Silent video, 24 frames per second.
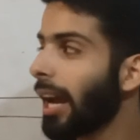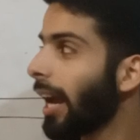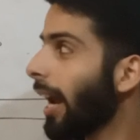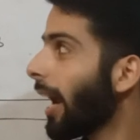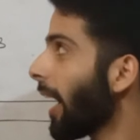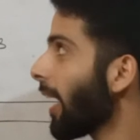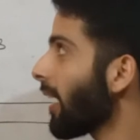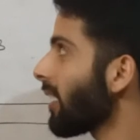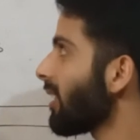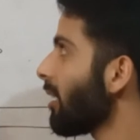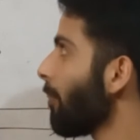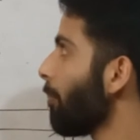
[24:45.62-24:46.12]

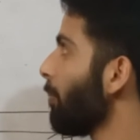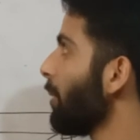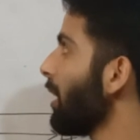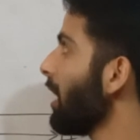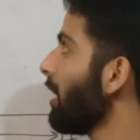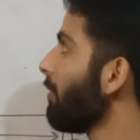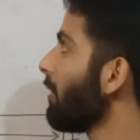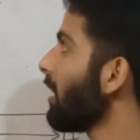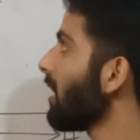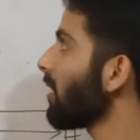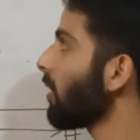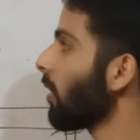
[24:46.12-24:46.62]
And the
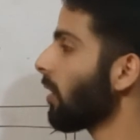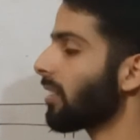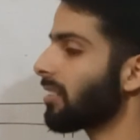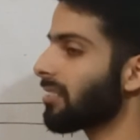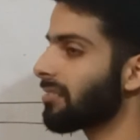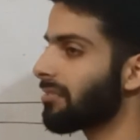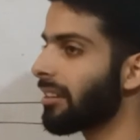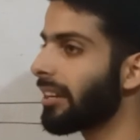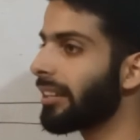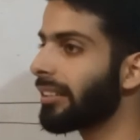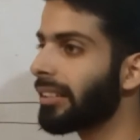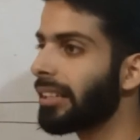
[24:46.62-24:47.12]
B will
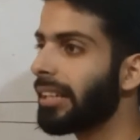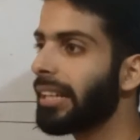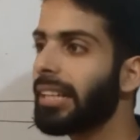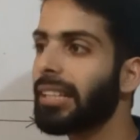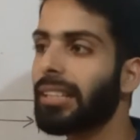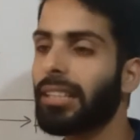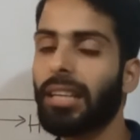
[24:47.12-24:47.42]
constrict